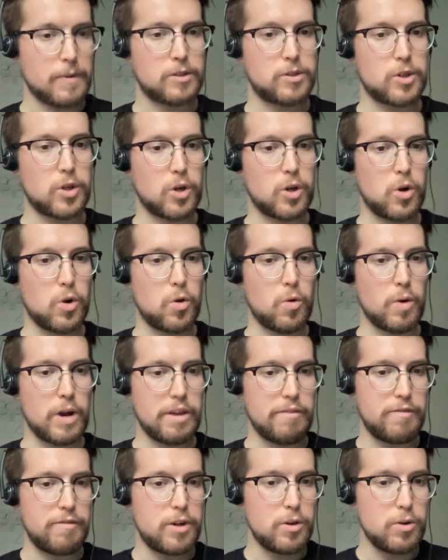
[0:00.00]
So
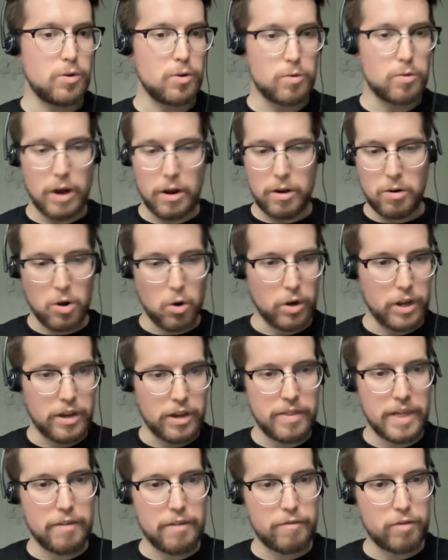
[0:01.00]
if you are
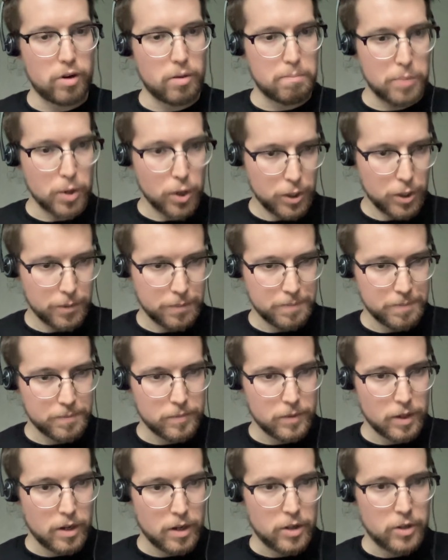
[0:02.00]
looking there for a book,
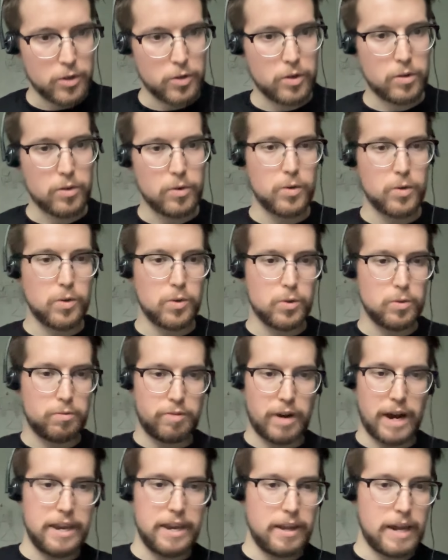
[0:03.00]
you go
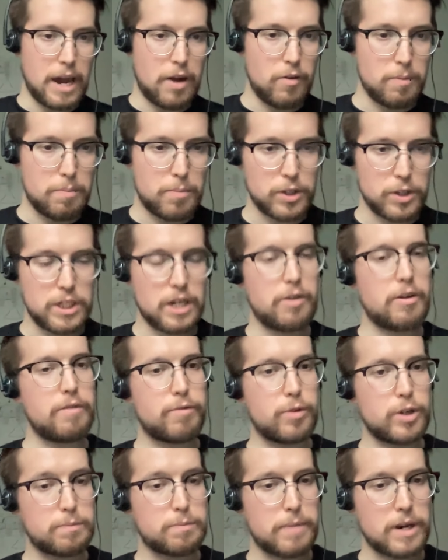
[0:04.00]
finding Harry Potter
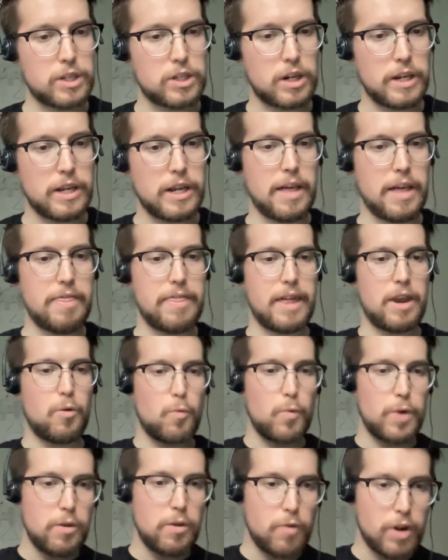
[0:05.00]
for especially, and
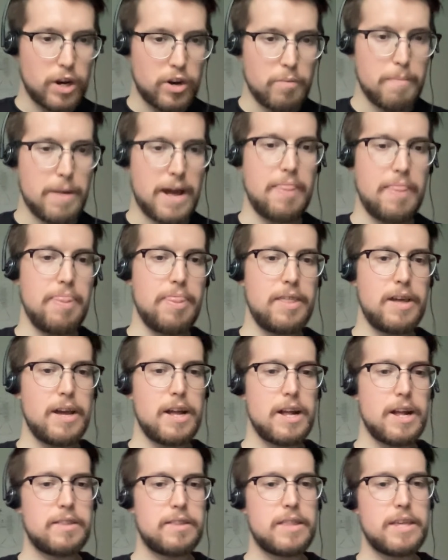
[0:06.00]
then we recommend
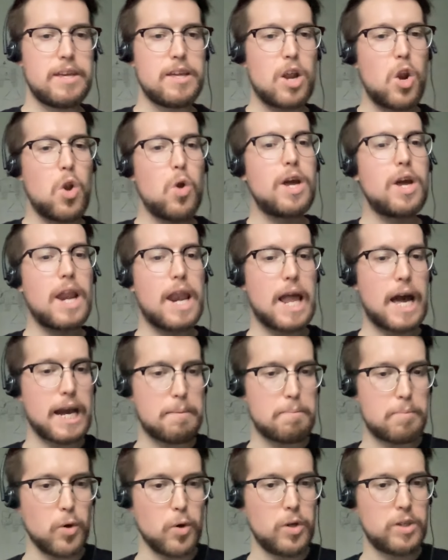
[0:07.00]
the
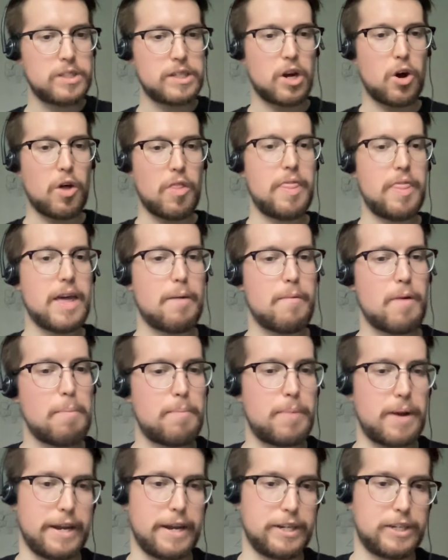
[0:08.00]
lookalike books on their
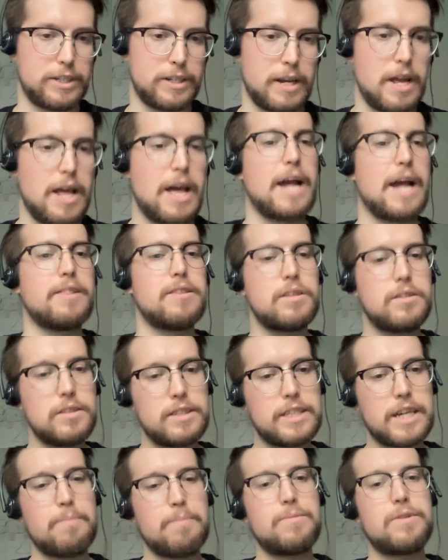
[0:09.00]
webpage. And this
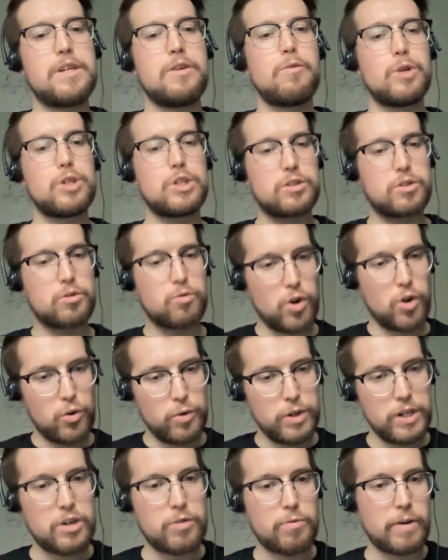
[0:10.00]
is something which is
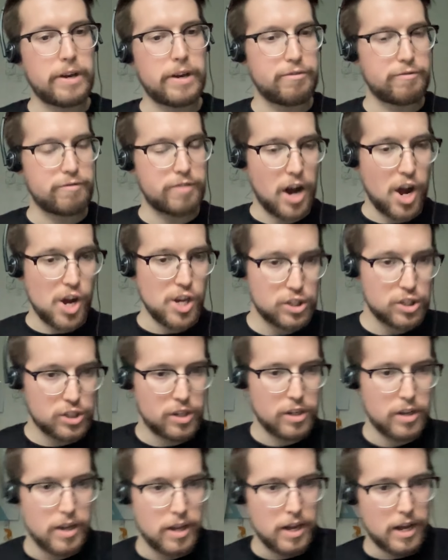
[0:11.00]
growing quite fast
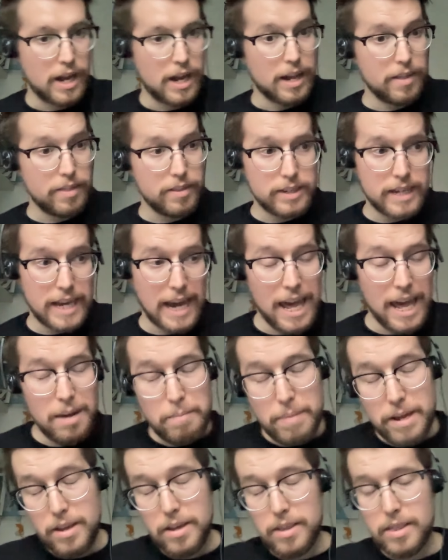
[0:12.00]
and can
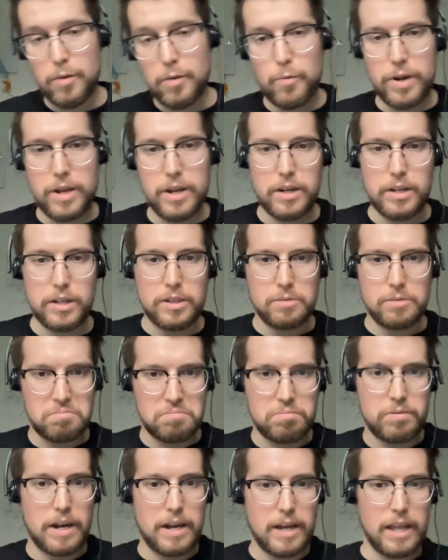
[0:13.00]
be that we are
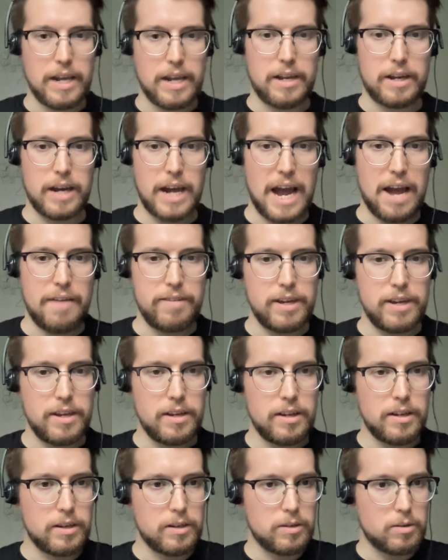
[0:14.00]
uh, like
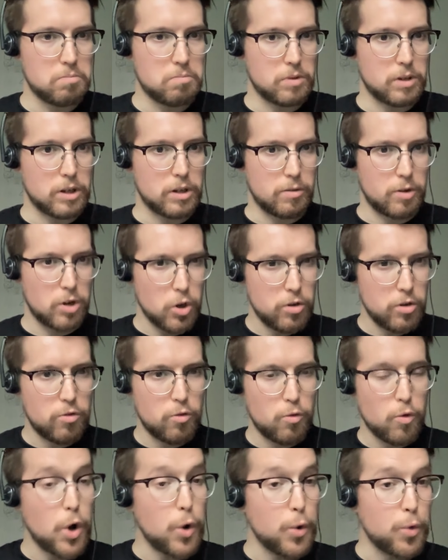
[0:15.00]
having a
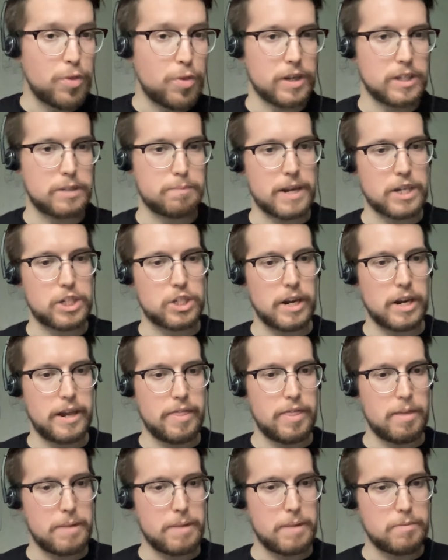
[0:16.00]
good growth, especially
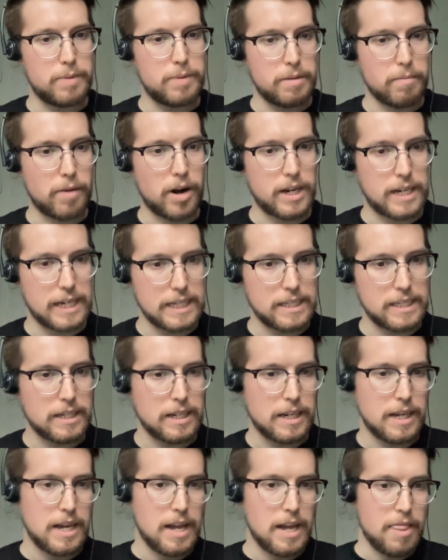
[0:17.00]
in the B2B market.
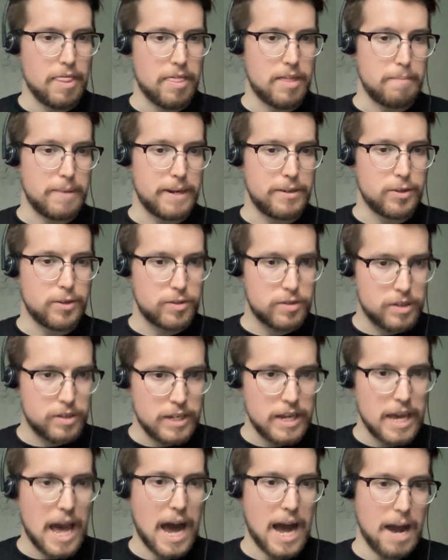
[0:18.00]
The
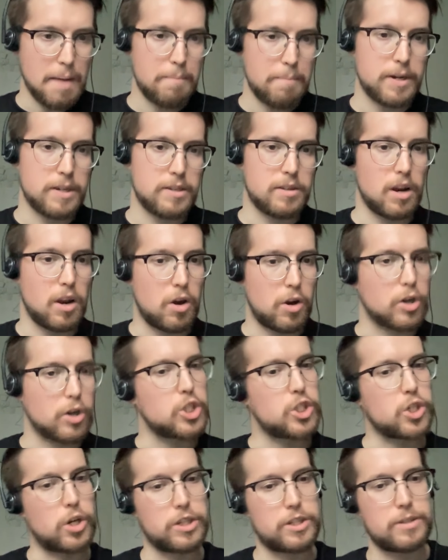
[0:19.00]
B2C app is a long
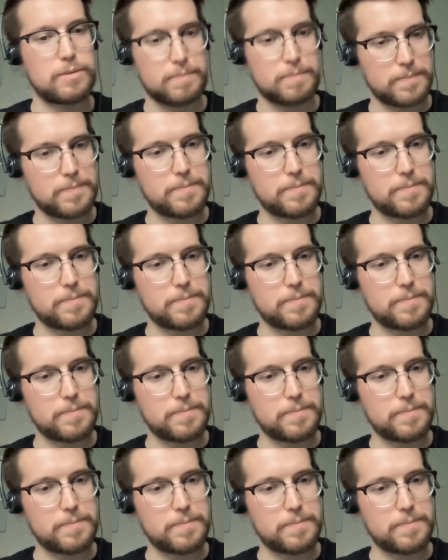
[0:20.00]
shot.